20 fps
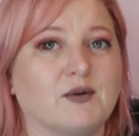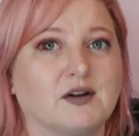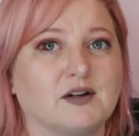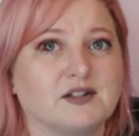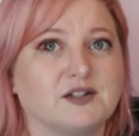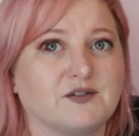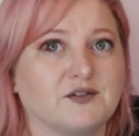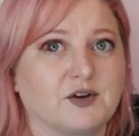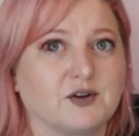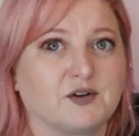you
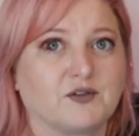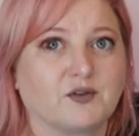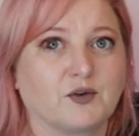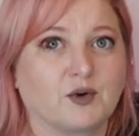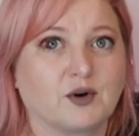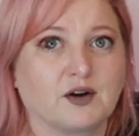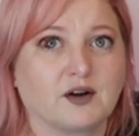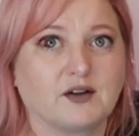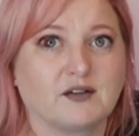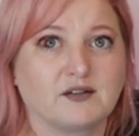want to vote
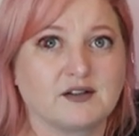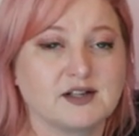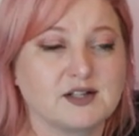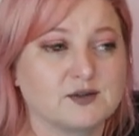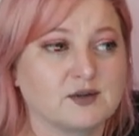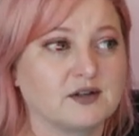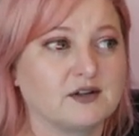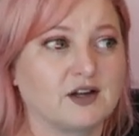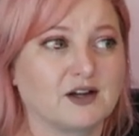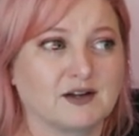for
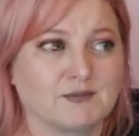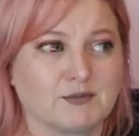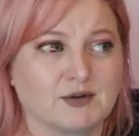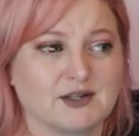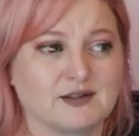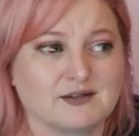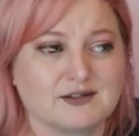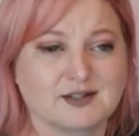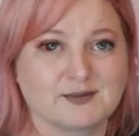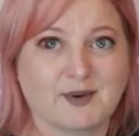this one, you can
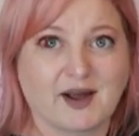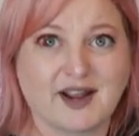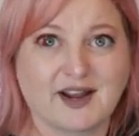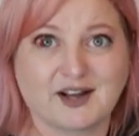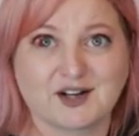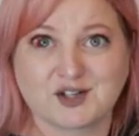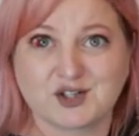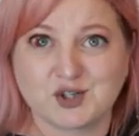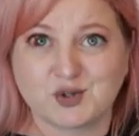put Spike